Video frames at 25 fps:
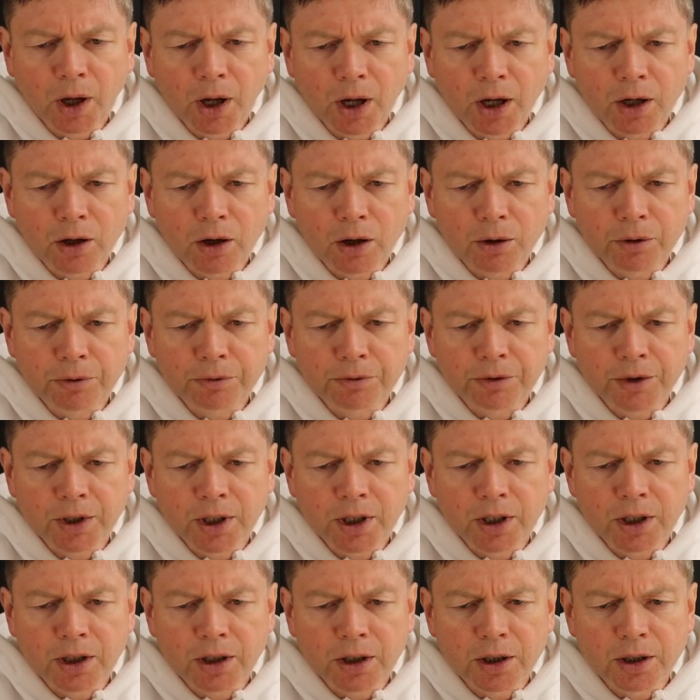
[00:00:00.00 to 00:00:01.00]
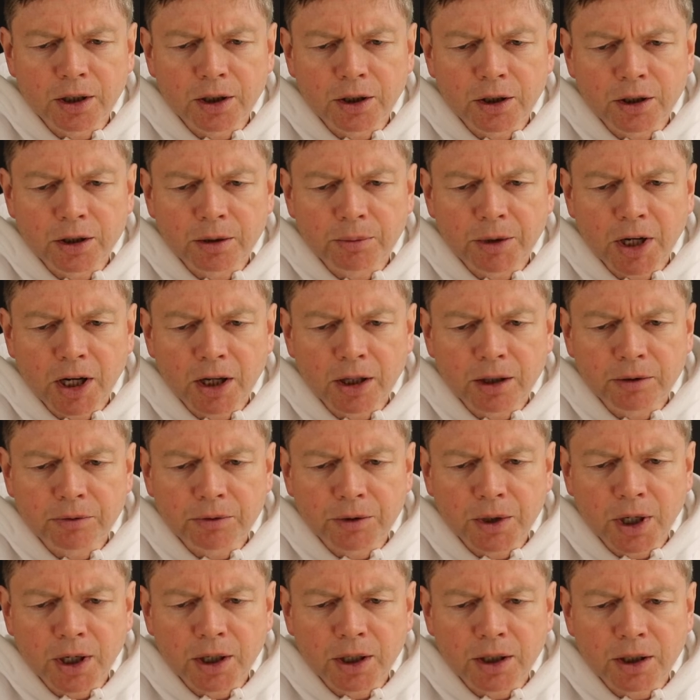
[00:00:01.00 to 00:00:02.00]
and of fear to my
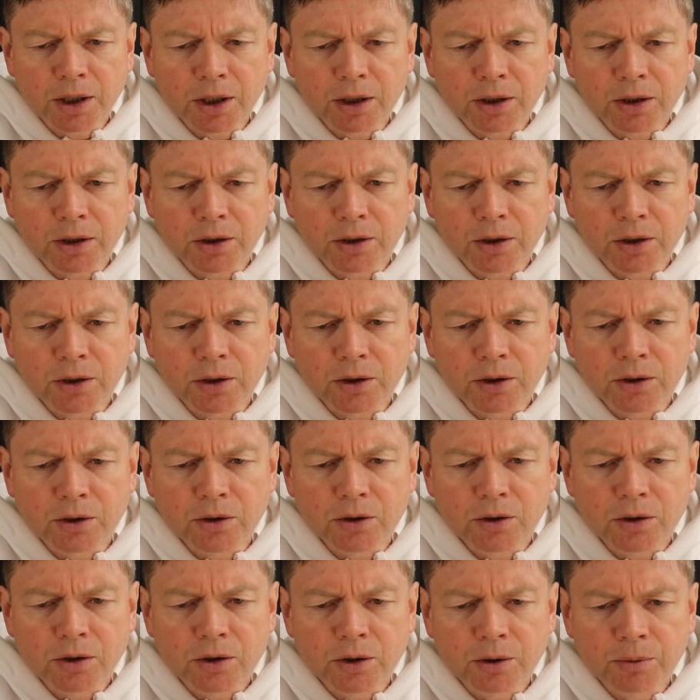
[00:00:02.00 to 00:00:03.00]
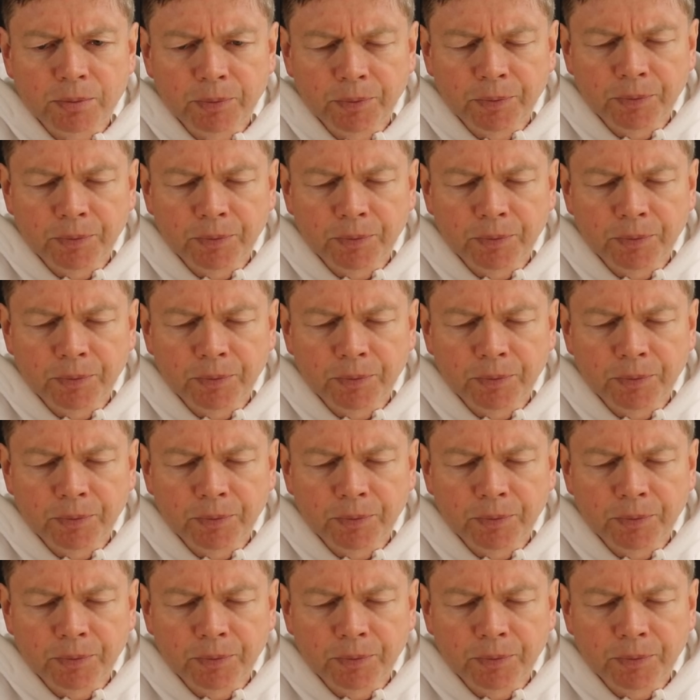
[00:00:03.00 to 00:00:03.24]
friends.